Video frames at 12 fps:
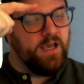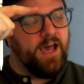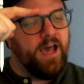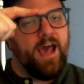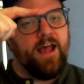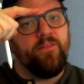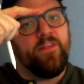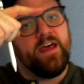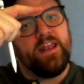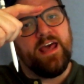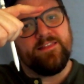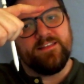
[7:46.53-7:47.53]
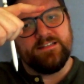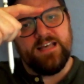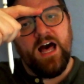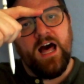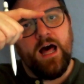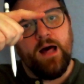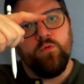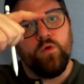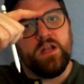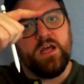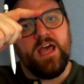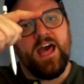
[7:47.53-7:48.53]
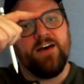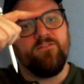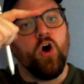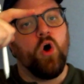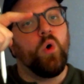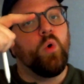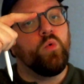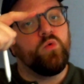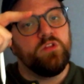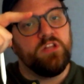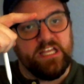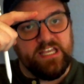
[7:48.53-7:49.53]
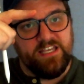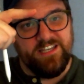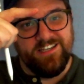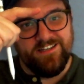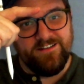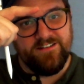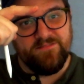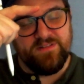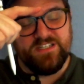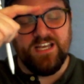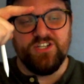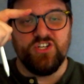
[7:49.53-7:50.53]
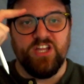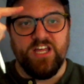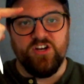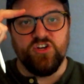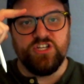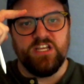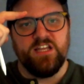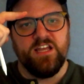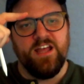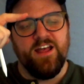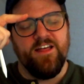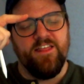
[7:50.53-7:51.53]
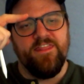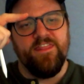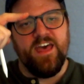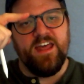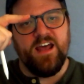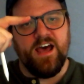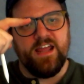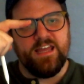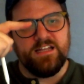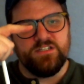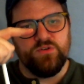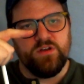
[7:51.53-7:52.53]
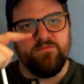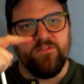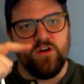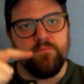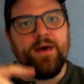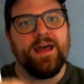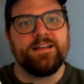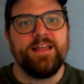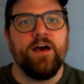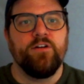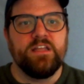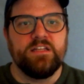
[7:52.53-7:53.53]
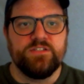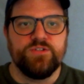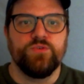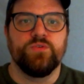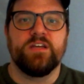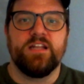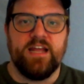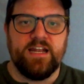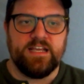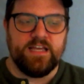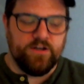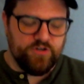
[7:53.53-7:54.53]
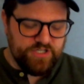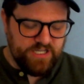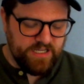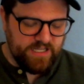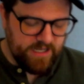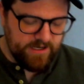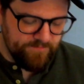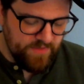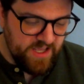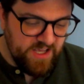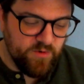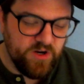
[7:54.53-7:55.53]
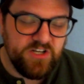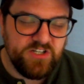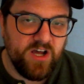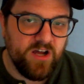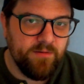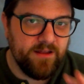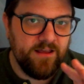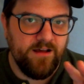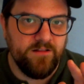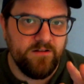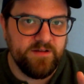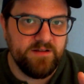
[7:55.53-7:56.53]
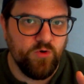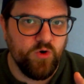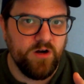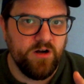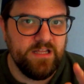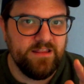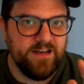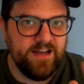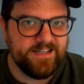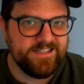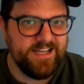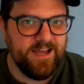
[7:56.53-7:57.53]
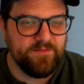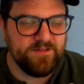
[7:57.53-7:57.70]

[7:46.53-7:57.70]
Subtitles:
And then at the top, when I have only potential energy, then I get to convert it back down into kinetic energy again. We're going to talk about that a little bit more in the next in